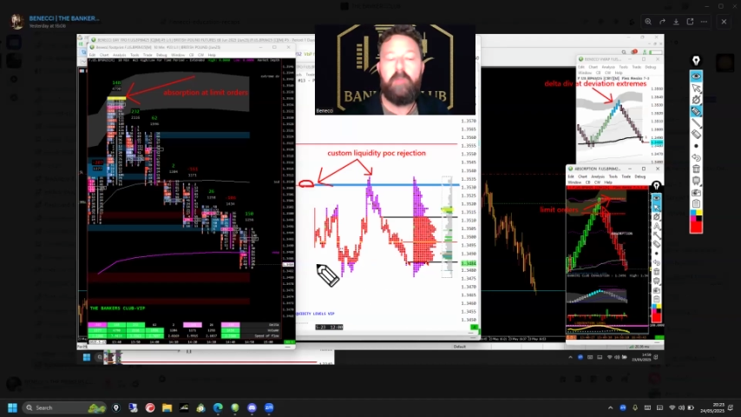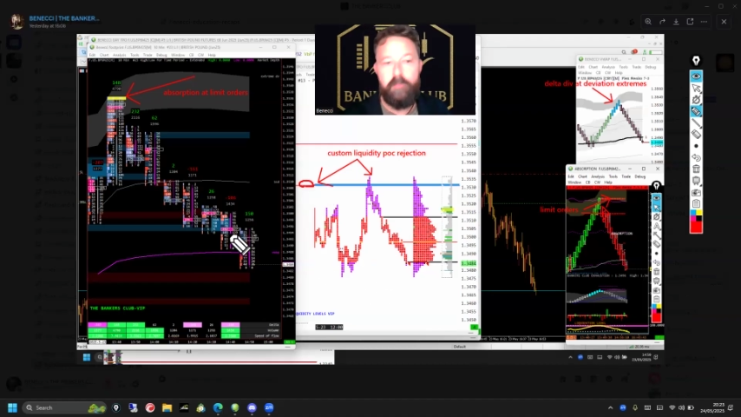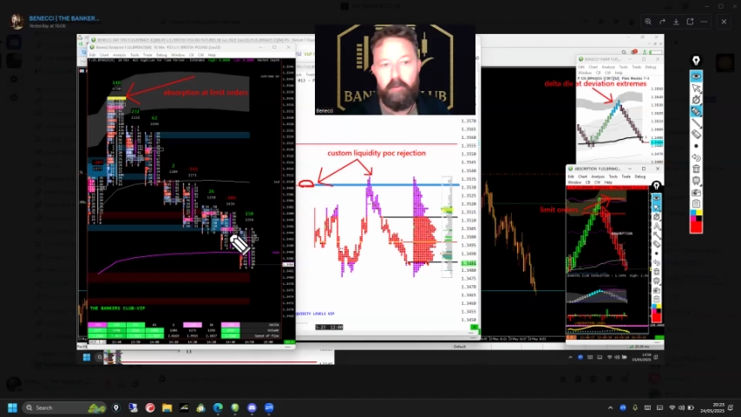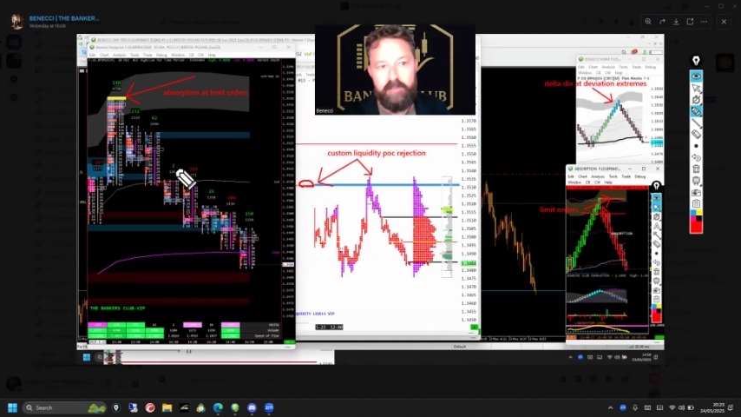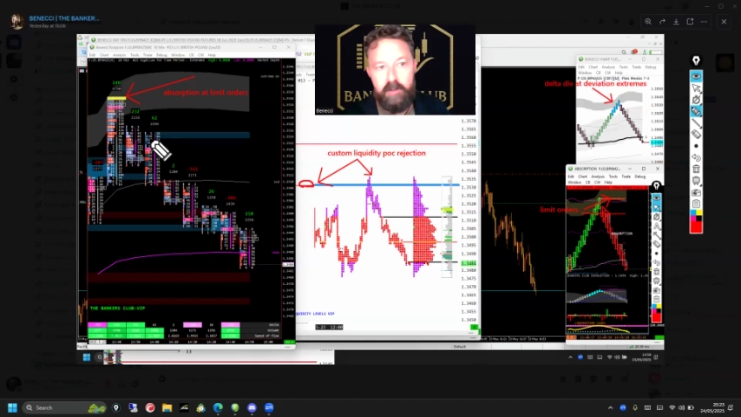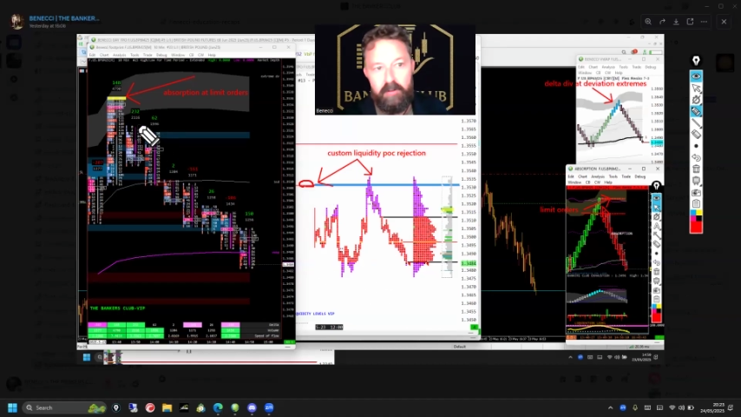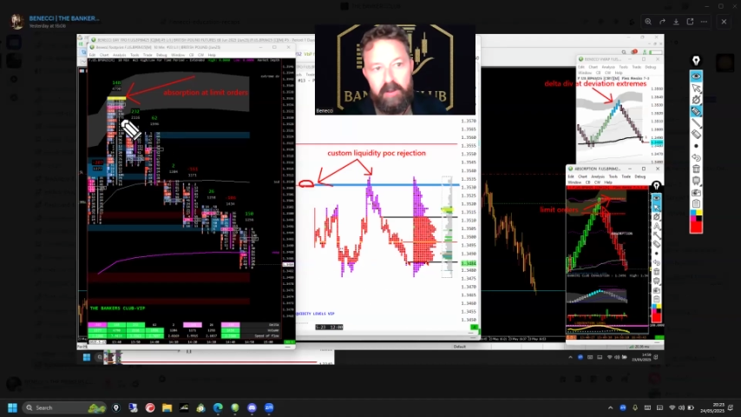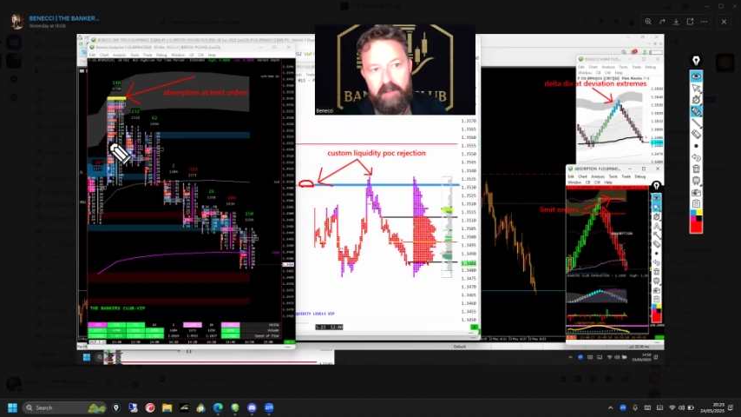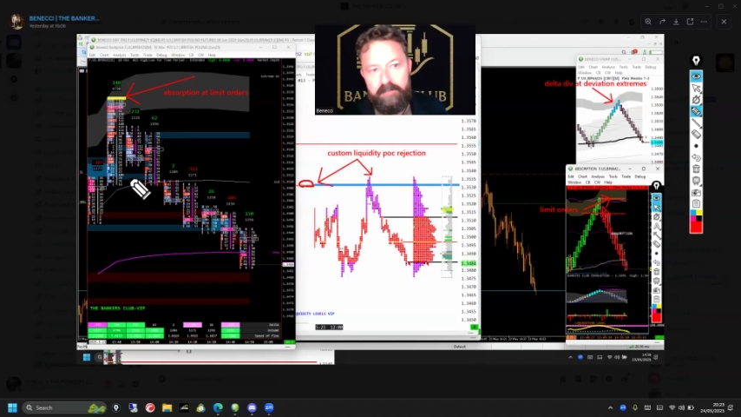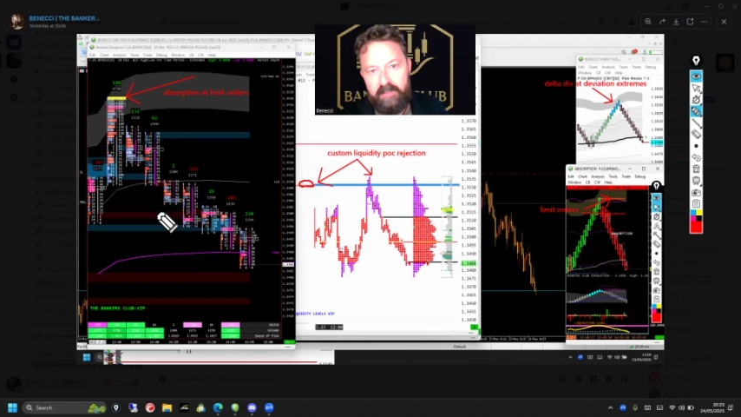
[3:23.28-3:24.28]
We've also got on
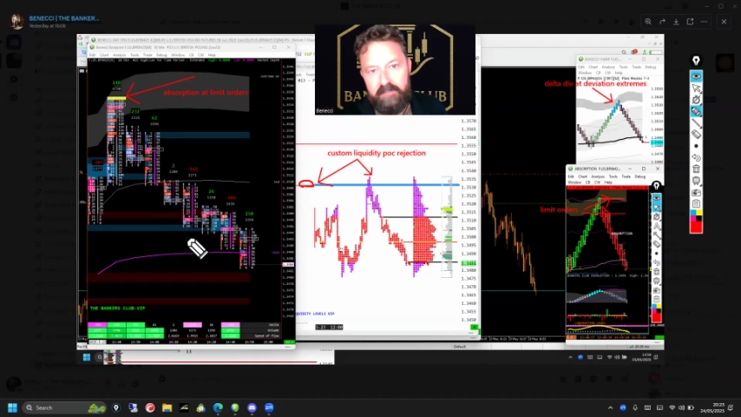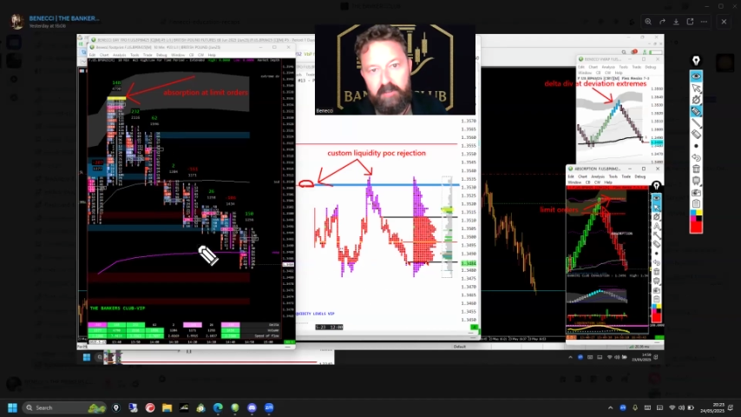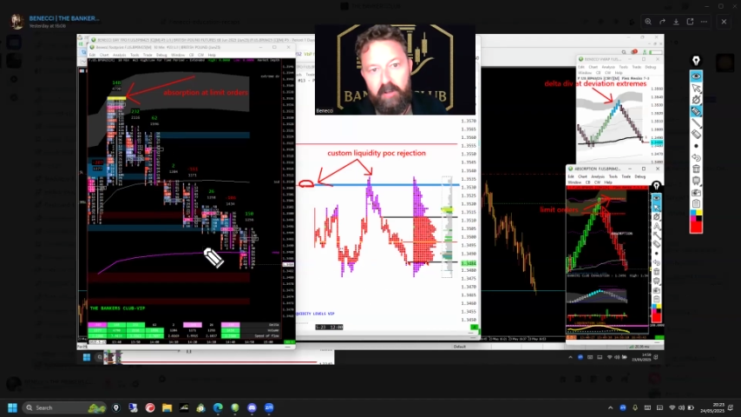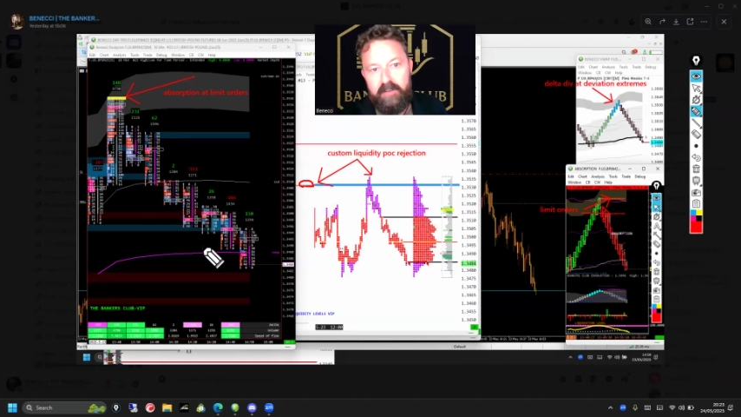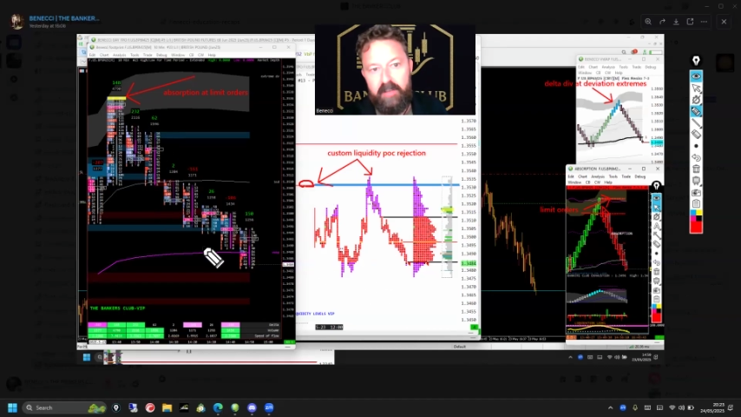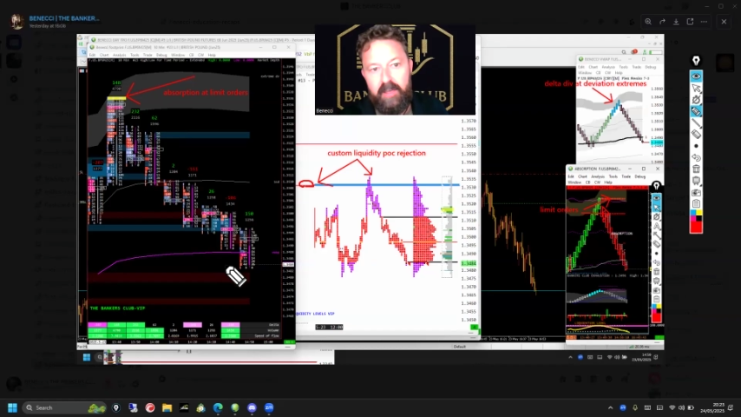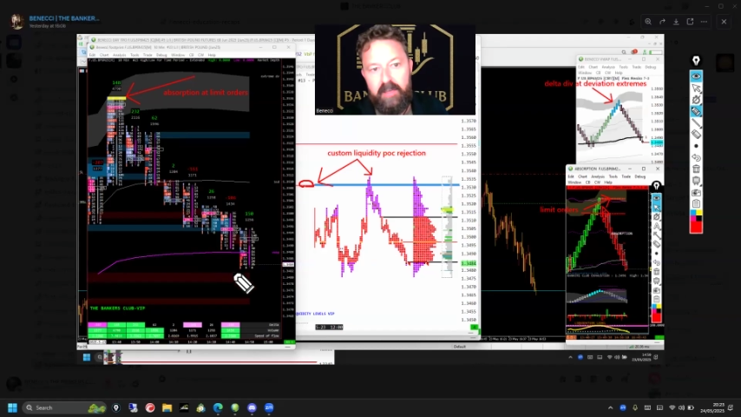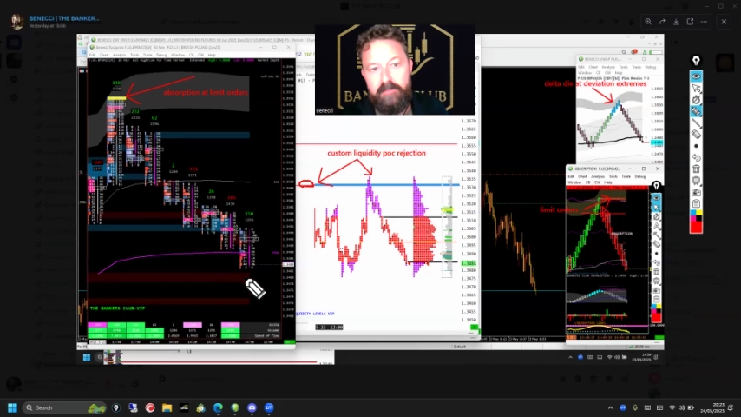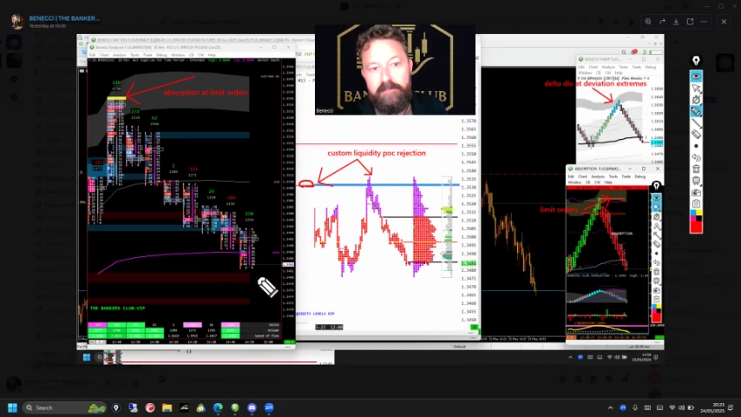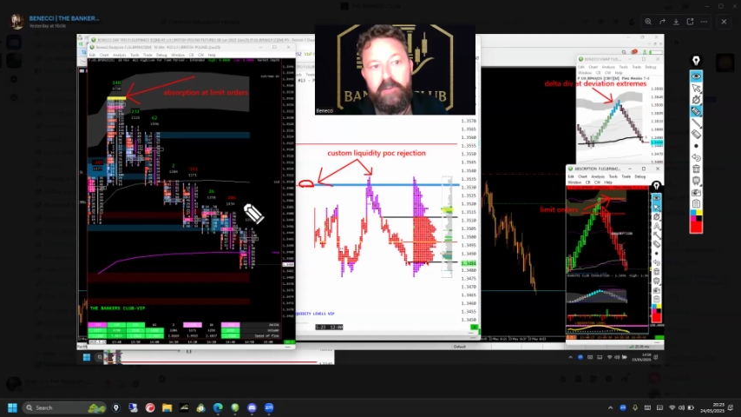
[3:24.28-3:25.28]
the left-hand side
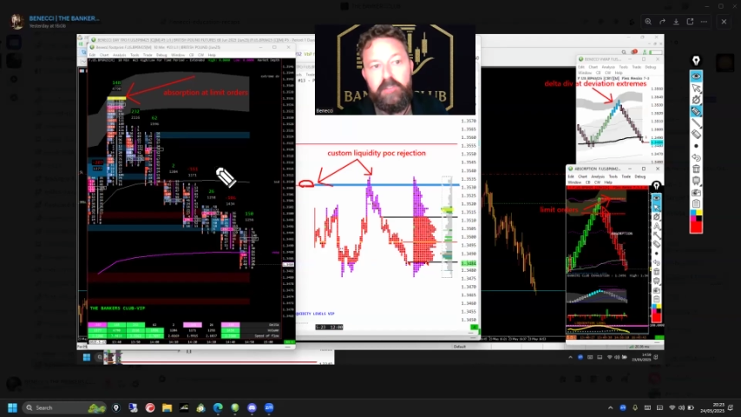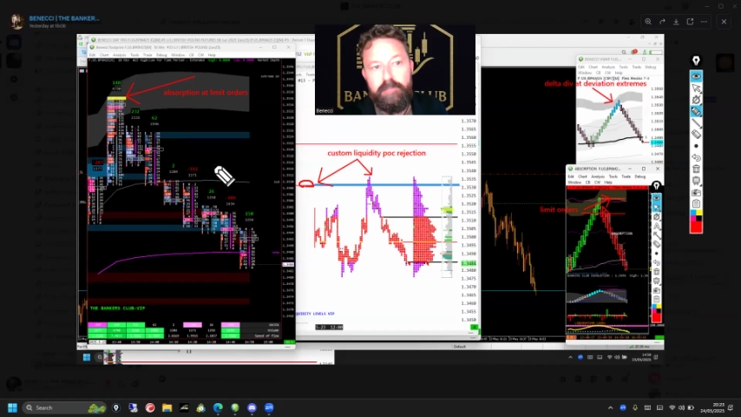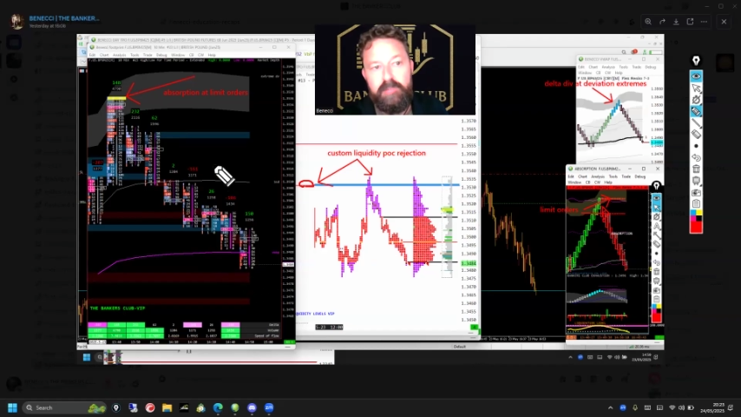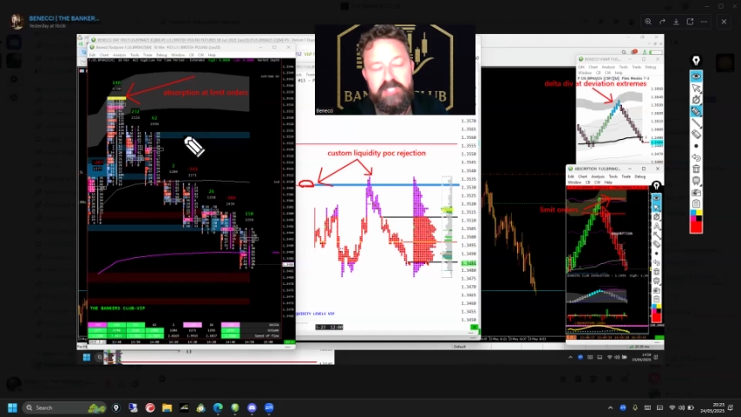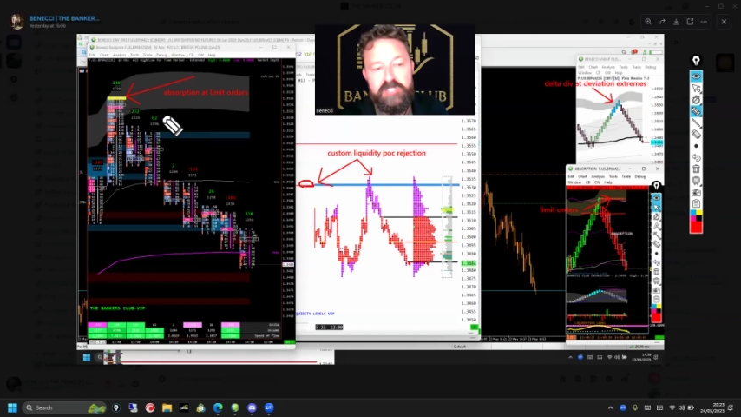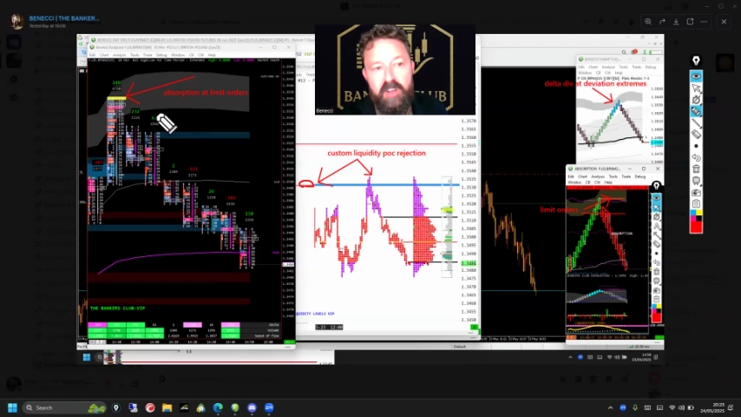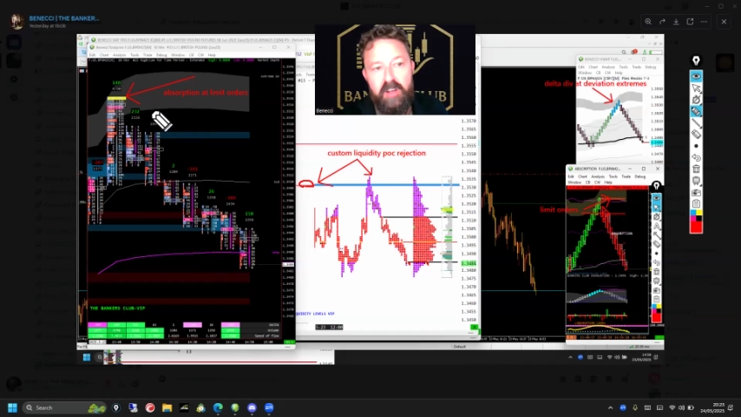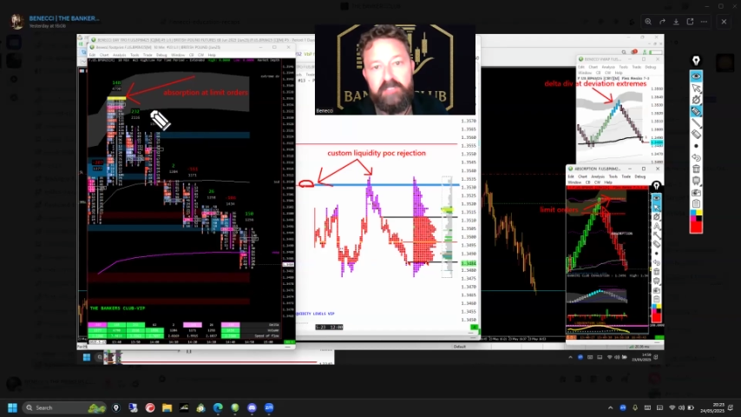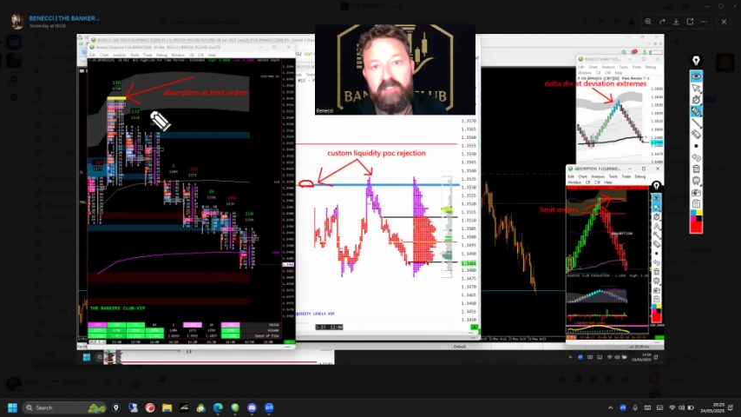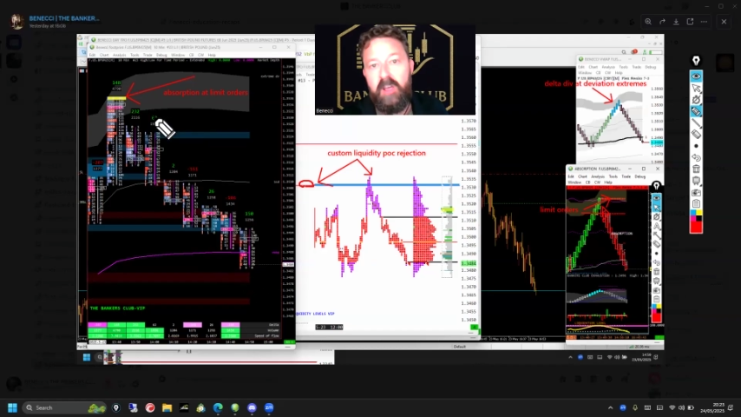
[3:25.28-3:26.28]
a footprint
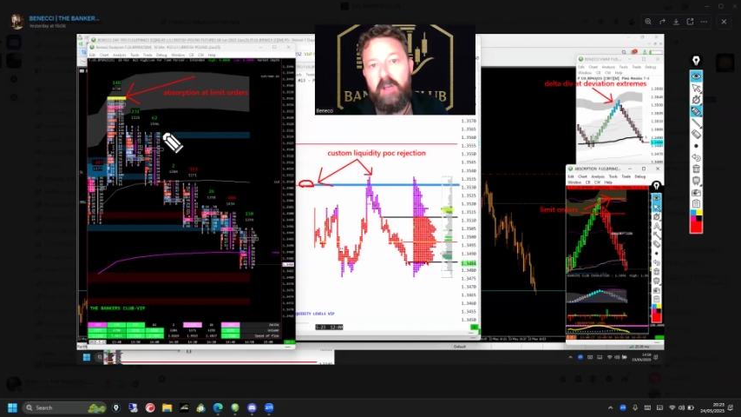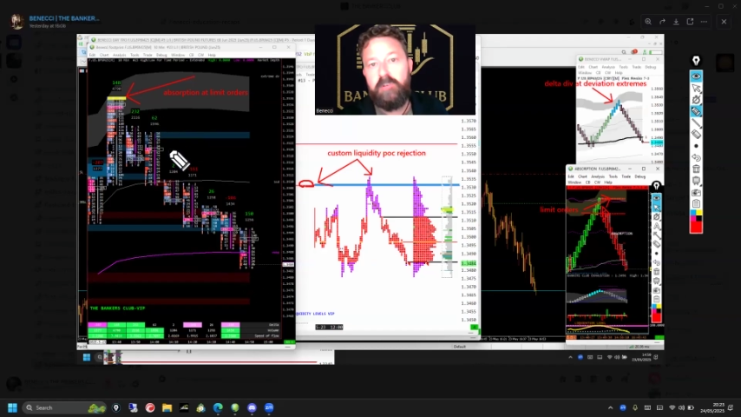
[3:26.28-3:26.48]
chart,